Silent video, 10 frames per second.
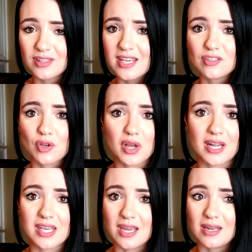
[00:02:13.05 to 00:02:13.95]
Things are going
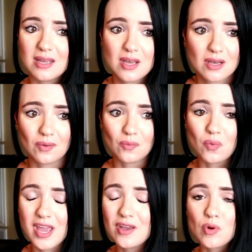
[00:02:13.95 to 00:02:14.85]
to get
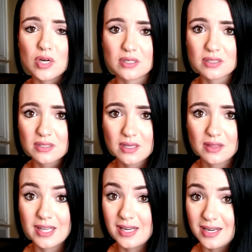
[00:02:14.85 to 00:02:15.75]
way worse
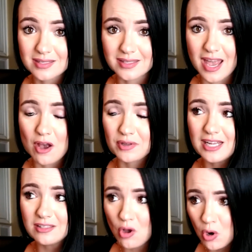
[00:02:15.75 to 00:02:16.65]
than it is now, and
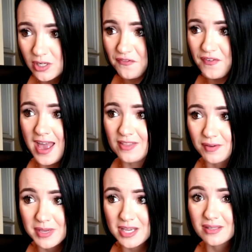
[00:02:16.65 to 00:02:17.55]
that's hard to
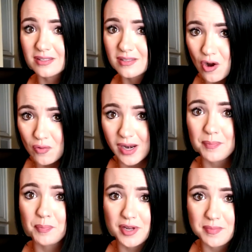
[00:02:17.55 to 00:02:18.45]
fathom because it's
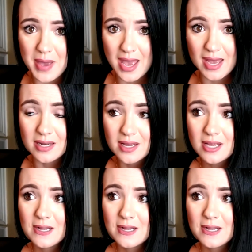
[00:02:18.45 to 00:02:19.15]
already pretty bad.